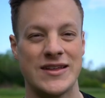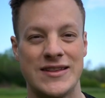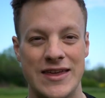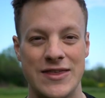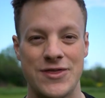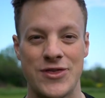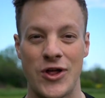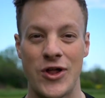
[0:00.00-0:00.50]

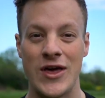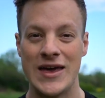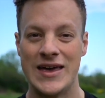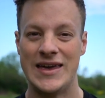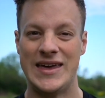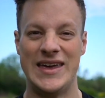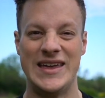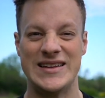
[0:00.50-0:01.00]
lethal
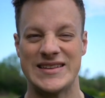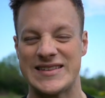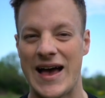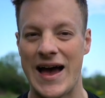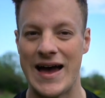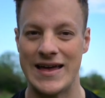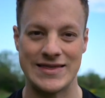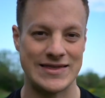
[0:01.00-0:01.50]

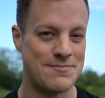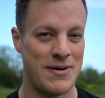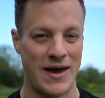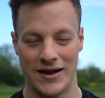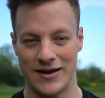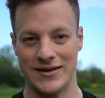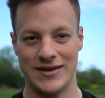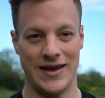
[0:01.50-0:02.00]
inside the
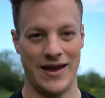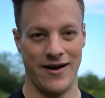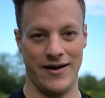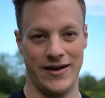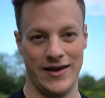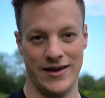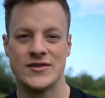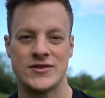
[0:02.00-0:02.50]
penalty
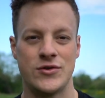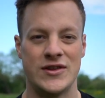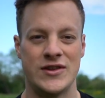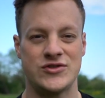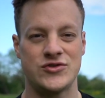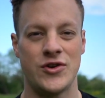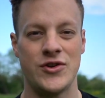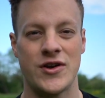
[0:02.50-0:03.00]
area. So in
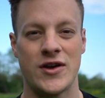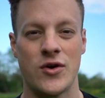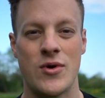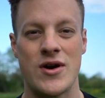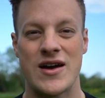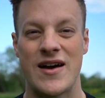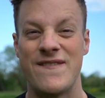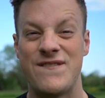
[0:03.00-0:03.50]
this drill, you're going to
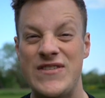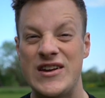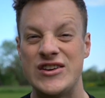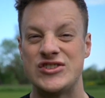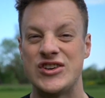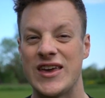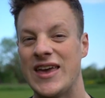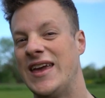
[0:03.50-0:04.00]
work on
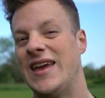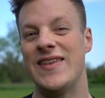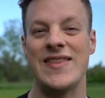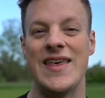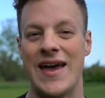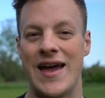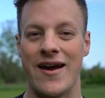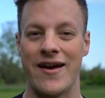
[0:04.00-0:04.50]
finishing in
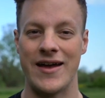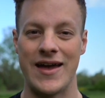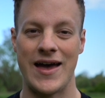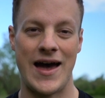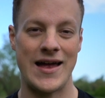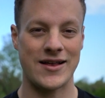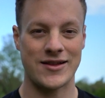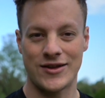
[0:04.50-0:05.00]
the area
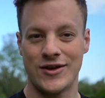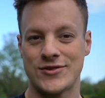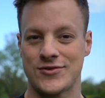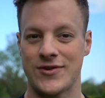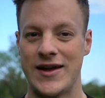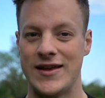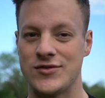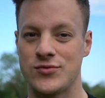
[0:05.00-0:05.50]
at close
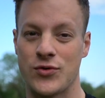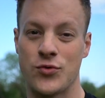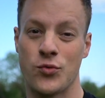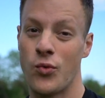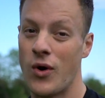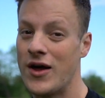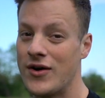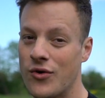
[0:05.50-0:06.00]
range with
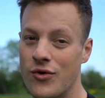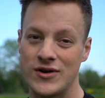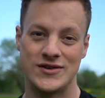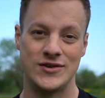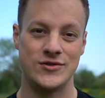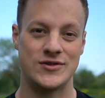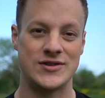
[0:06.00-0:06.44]
1 or 2